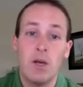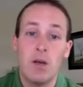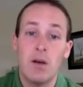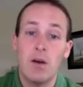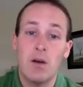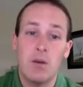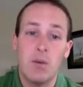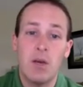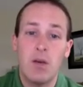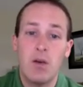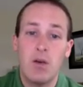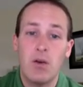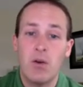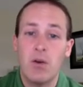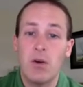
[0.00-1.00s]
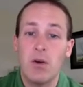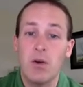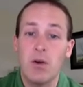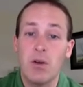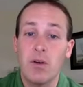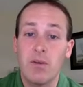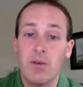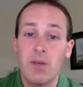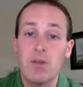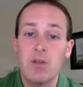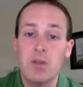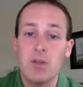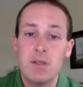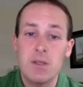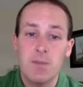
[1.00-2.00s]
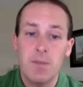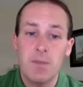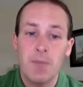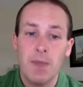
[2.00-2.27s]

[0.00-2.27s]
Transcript: and documenting your critical interventions.